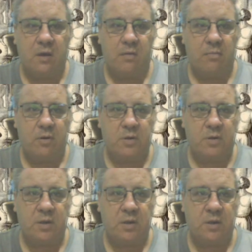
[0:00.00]
But
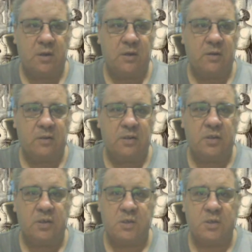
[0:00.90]
uh,
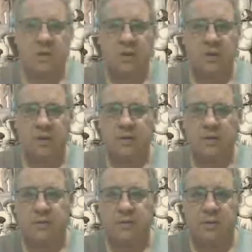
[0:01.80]
this is uh,
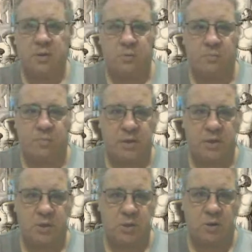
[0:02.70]
some
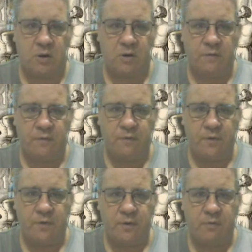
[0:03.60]
pictures of
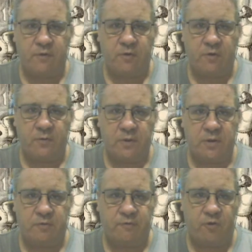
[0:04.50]
the reform,
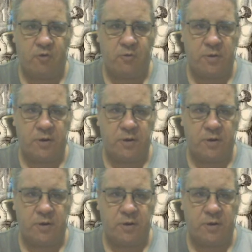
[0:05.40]
this reformer.